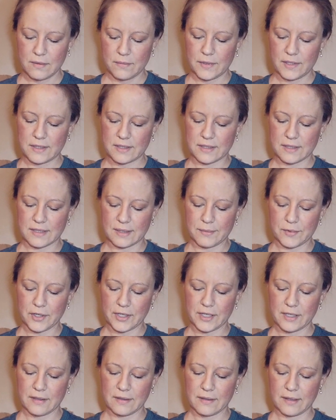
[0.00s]
but since I'm
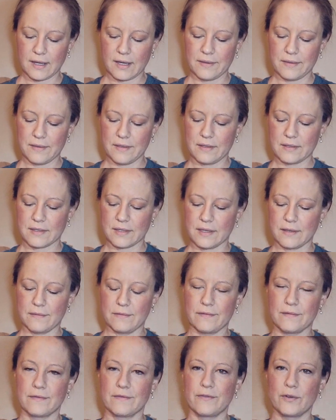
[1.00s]
working on this
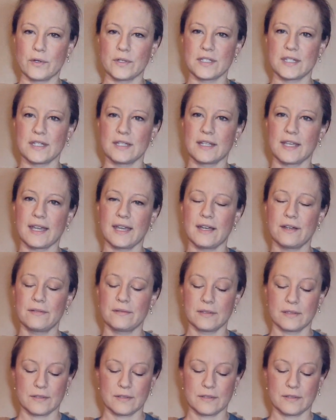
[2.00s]
on 14 count,